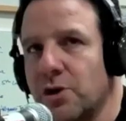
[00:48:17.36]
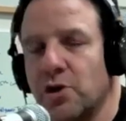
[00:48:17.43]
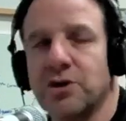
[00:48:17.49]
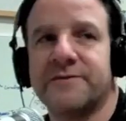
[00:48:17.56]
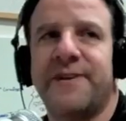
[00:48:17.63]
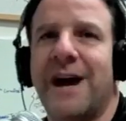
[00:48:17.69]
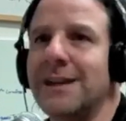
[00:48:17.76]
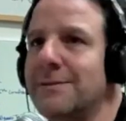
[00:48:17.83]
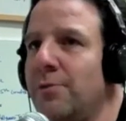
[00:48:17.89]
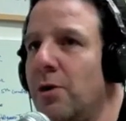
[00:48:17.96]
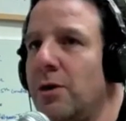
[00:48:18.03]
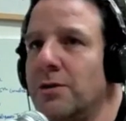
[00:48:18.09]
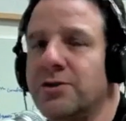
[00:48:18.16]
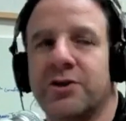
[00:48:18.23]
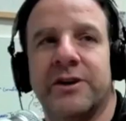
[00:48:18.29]
girls
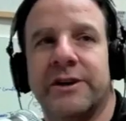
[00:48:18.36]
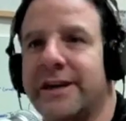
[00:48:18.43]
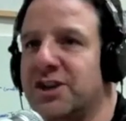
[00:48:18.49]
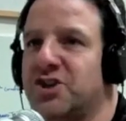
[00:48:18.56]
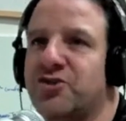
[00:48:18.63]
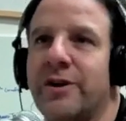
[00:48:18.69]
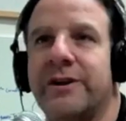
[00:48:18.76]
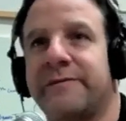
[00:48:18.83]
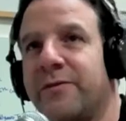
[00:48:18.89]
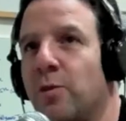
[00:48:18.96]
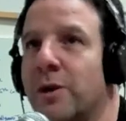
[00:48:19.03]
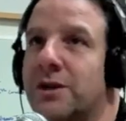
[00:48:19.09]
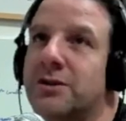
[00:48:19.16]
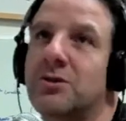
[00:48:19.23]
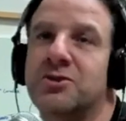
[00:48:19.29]
volleyball, you're going to get shredded
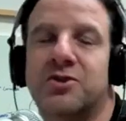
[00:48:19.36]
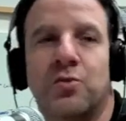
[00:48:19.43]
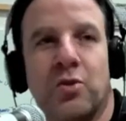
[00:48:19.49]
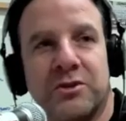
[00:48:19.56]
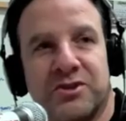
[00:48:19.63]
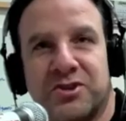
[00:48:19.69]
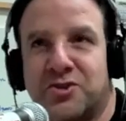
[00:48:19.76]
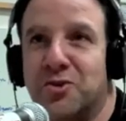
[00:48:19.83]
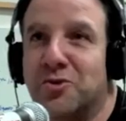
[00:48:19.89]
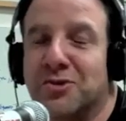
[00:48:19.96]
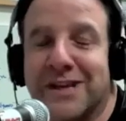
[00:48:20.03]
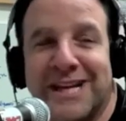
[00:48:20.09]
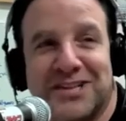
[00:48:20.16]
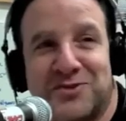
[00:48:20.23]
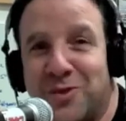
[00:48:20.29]
for what clothes you wore to
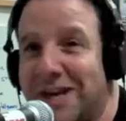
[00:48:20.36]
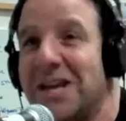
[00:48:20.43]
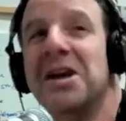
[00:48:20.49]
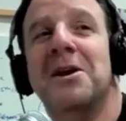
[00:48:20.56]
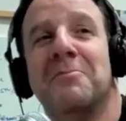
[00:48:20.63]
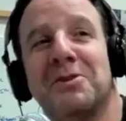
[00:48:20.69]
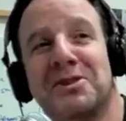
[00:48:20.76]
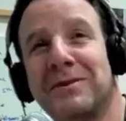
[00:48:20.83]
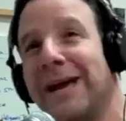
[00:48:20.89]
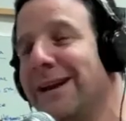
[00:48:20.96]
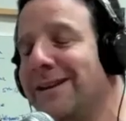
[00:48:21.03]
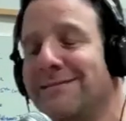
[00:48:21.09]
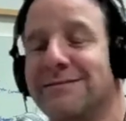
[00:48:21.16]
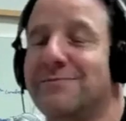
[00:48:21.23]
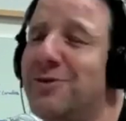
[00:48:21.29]
school last week. But the,
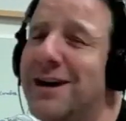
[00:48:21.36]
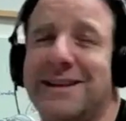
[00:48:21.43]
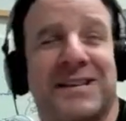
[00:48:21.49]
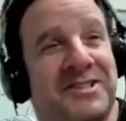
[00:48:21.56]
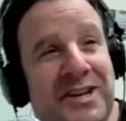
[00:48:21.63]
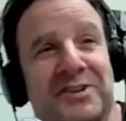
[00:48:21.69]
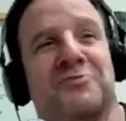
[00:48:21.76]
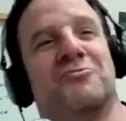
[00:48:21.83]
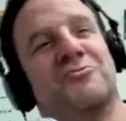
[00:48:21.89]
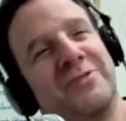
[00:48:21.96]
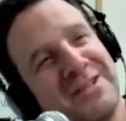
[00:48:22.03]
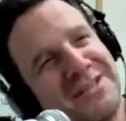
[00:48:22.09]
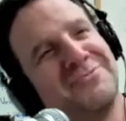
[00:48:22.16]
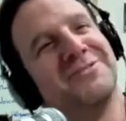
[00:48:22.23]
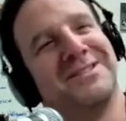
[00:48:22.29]
and wow, that sounded
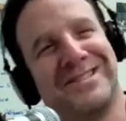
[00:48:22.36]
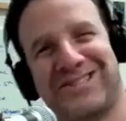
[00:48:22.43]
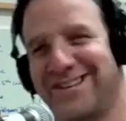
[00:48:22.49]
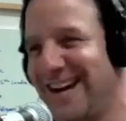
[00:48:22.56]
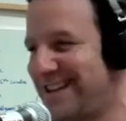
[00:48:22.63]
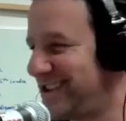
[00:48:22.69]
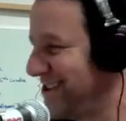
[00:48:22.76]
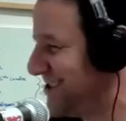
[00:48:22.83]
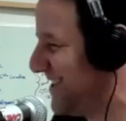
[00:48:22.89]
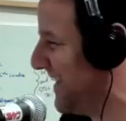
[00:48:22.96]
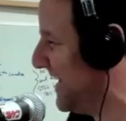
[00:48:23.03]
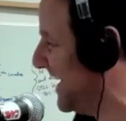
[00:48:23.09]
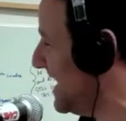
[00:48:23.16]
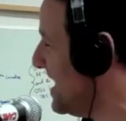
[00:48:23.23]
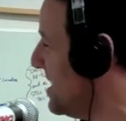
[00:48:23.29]
really really sexist,
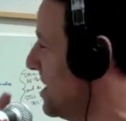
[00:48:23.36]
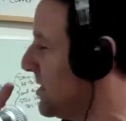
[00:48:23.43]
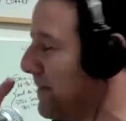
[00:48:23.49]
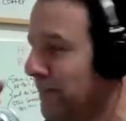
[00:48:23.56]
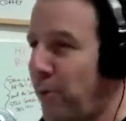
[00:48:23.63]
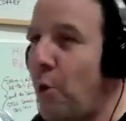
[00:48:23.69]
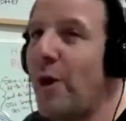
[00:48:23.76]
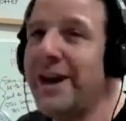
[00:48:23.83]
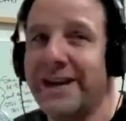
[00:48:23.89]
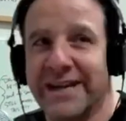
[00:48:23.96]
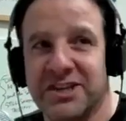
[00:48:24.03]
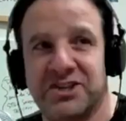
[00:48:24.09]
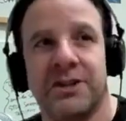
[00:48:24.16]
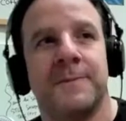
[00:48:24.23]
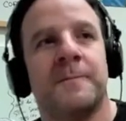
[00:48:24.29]
didn't it? The
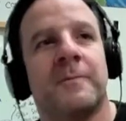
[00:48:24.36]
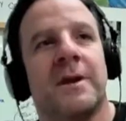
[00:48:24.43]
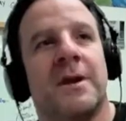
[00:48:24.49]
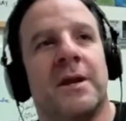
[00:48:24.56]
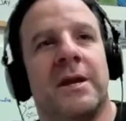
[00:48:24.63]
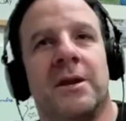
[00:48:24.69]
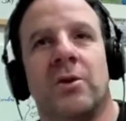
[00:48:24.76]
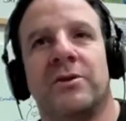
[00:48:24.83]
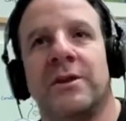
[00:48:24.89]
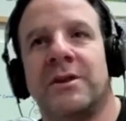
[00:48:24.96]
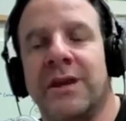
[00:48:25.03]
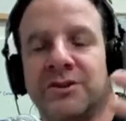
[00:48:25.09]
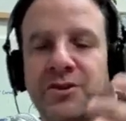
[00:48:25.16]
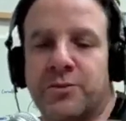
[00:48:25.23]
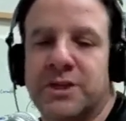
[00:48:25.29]
point is, you know,
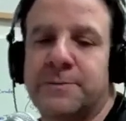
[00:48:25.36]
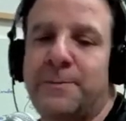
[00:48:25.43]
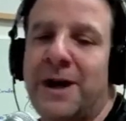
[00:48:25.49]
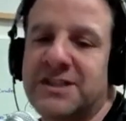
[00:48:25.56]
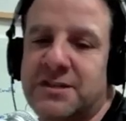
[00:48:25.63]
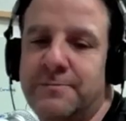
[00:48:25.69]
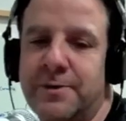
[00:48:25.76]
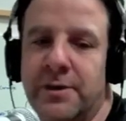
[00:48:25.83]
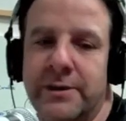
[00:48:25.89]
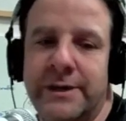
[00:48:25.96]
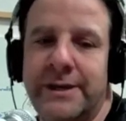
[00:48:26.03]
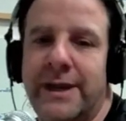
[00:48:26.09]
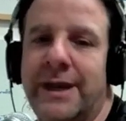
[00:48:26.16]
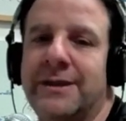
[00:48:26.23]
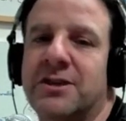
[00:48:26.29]
there's a
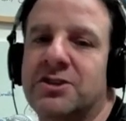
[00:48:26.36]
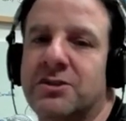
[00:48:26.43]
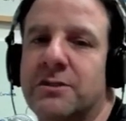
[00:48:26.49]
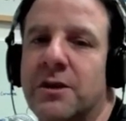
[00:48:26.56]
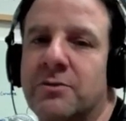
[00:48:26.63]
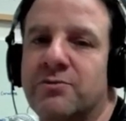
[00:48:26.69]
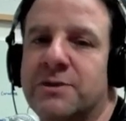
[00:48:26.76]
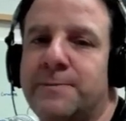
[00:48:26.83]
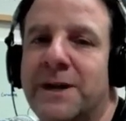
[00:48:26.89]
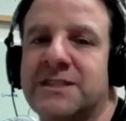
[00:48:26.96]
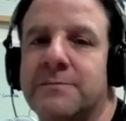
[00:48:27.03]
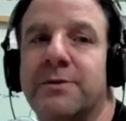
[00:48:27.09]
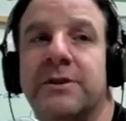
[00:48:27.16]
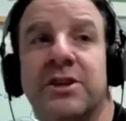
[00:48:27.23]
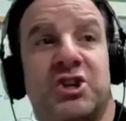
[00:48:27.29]
responsibility and there's a, a
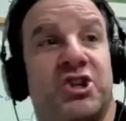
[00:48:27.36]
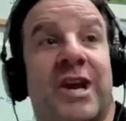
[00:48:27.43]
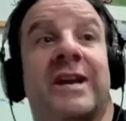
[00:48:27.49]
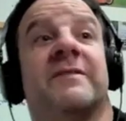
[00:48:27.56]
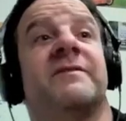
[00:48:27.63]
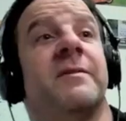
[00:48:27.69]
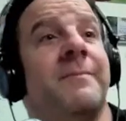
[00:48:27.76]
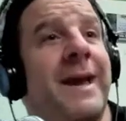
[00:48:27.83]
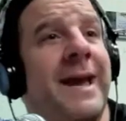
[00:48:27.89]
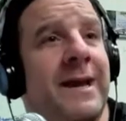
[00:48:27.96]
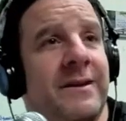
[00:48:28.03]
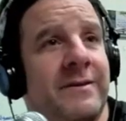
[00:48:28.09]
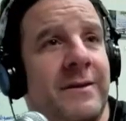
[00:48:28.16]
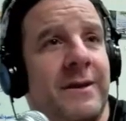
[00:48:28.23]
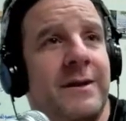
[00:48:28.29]
responsibility chain of
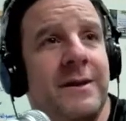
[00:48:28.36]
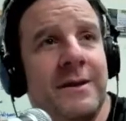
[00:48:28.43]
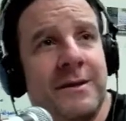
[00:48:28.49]
command.